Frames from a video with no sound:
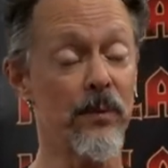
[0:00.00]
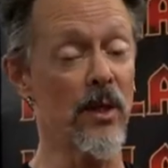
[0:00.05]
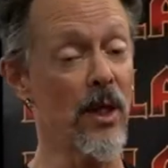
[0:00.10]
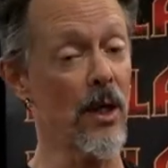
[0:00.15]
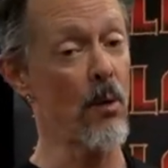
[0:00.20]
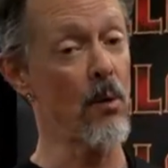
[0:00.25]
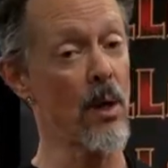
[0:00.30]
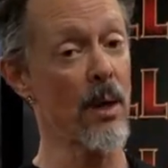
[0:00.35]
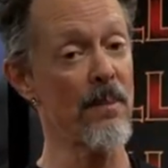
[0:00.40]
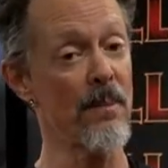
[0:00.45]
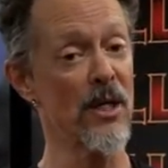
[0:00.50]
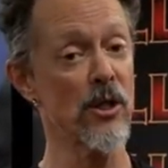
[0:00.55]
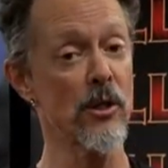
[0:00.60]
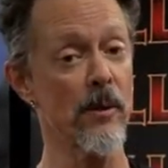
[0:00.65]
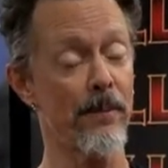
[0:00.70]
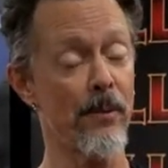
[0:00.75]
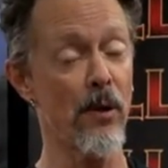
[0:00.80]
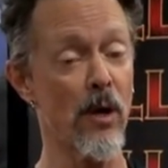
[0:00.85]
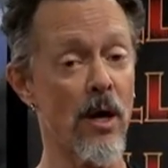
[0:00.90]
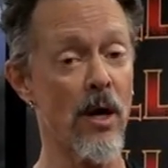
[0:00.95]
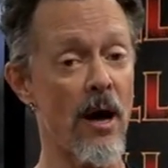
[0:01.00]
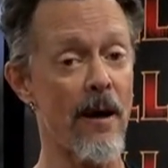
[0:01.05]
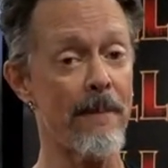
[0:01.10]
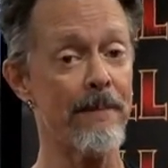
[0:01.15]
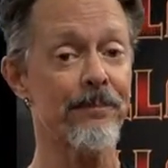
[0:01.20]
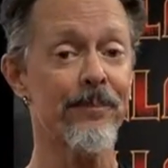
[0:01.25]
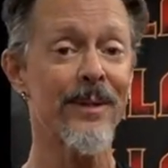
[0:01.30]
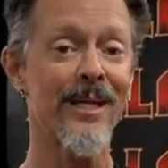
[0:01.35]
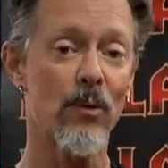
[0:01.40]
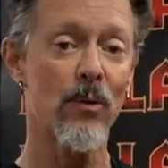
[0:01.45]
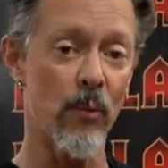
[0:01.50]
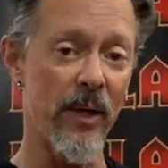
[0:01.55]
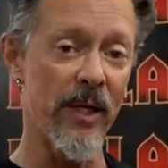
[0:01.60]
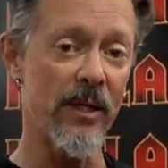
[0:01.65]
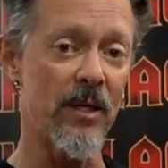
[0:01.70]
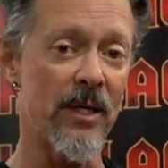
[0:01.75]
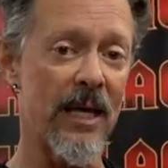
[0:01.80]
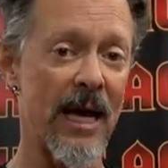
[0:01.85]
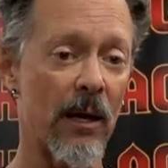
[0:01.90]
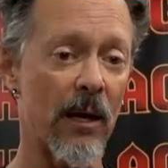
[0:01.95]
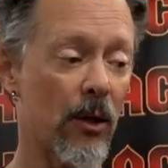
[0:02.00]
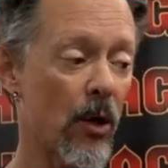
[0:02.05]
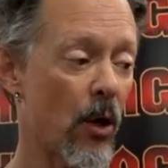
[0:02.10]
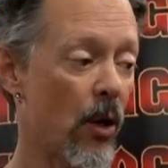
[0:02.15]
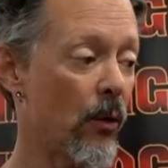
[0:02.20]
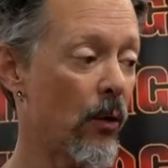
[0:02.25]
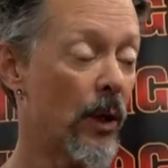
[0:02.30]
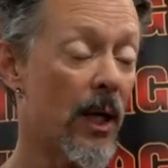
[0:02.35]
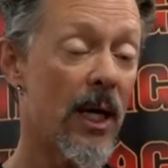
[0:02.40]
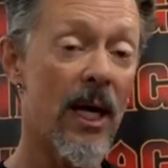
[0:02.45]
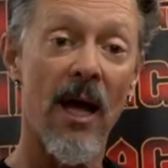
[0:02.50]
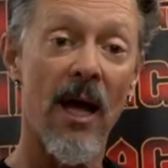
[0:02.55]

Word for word: You don't want to mess your book up, read the download.